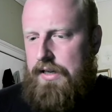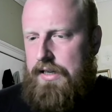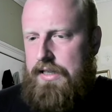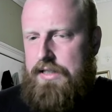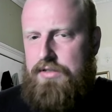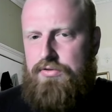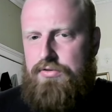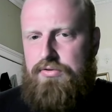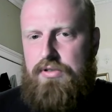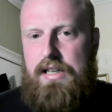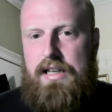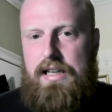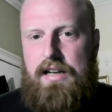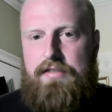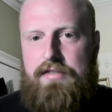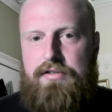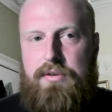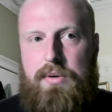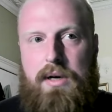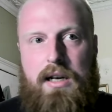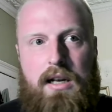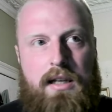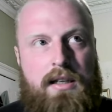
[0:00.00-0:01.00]
It's really
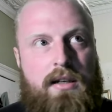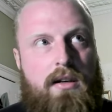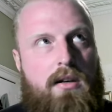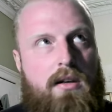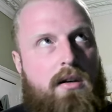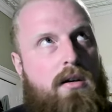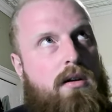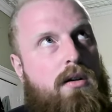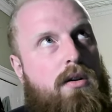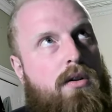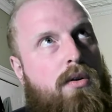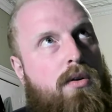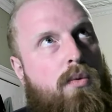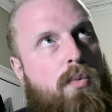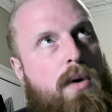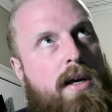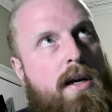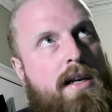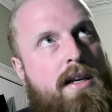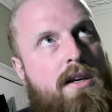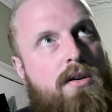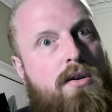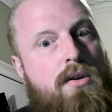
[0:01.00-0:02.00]
everywhere. Like the
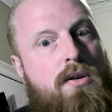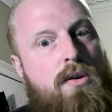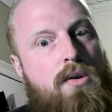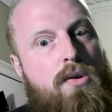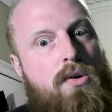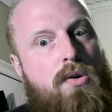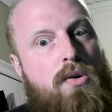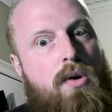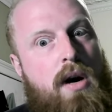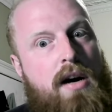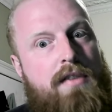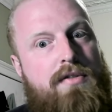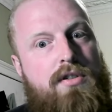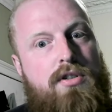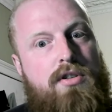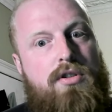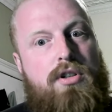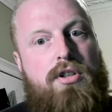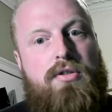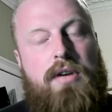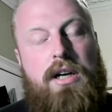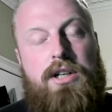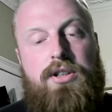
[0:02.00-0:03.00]
way you have to
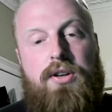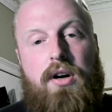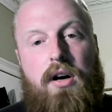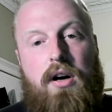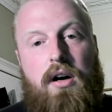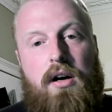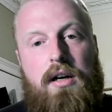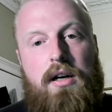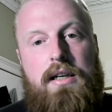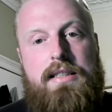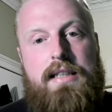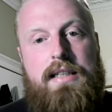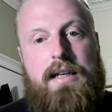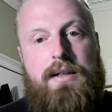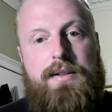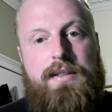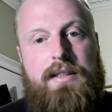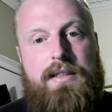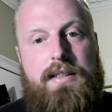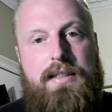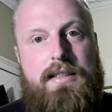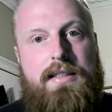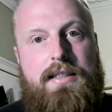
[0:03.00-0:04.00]
stretch your eyes
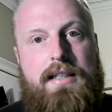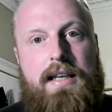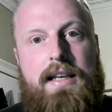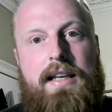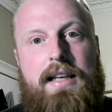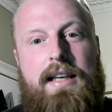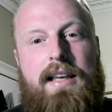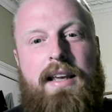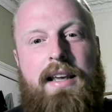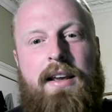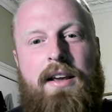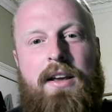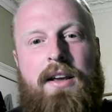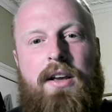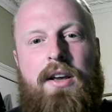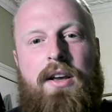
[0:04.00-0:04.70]
out to see,